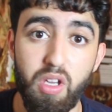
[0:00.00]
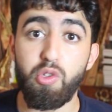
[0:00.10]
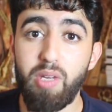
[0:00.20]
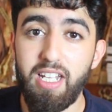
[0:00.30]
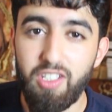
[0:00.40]
When
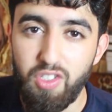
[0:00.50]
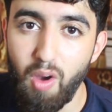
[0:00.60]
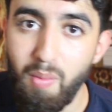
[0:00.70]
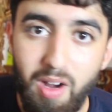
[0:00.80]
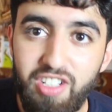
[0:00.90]
you eat
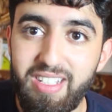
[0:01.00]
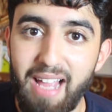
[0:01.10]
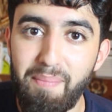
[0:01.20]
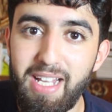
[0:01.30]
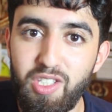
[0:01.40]
so much,
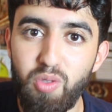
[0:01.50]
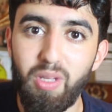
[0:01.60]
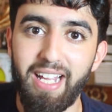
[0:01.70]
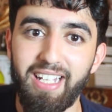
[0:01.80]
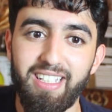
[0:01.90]
that makes you
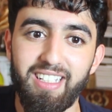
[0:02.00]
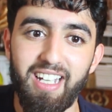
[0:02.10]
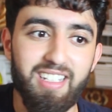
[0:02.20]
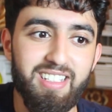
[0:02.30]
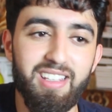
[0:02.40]
like,
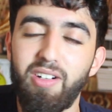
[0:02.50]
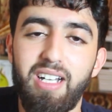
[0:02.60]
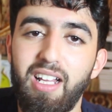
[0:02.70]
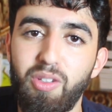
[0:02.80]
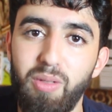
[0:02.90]
it's literally
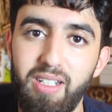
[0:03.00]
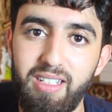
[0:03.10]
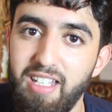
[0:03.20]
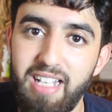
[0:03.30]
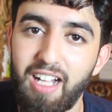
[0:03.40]
not
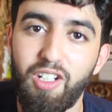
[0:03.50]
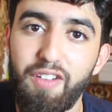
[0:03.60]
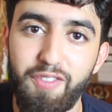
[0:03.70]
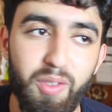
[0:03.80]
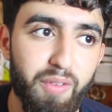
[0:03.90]
doing, it's not
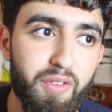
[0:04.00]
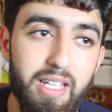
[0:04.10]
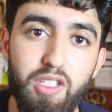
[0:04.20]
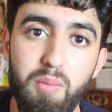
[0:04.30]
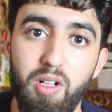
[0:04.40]
good for you if you
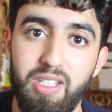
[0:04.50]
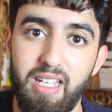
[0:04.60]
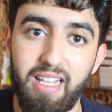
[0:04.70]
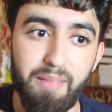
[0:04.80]
eat too much.